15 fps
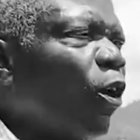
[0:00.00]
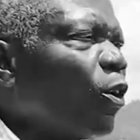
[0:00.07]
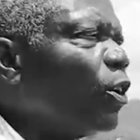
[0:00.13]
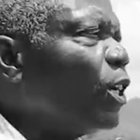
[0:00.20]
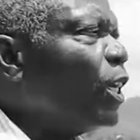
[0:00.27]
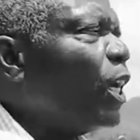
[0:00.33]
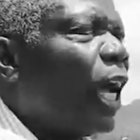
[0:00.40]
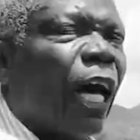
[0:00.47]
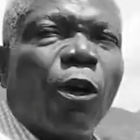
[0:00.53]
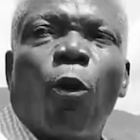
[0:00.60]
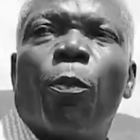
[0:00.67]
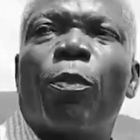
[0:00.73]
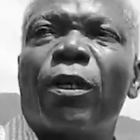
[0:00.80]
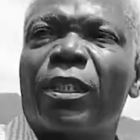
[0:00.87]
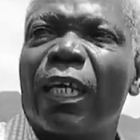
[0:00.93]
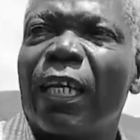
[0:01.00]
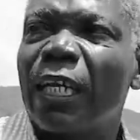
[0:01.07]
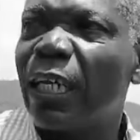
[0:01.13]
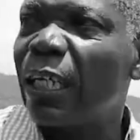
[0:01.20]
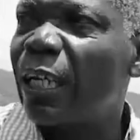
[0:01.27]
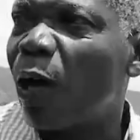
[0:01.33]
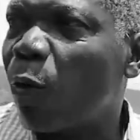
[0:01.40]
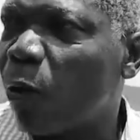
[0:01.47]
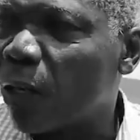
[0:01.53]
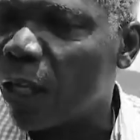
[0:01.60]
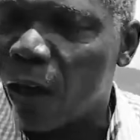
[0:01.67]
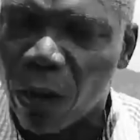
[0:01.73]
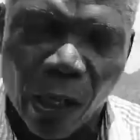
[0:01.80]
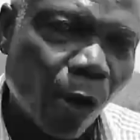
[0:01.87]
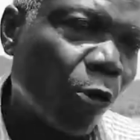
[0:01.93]
phone and a press and an young
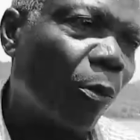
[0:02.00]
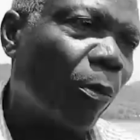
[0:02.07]
quarter of the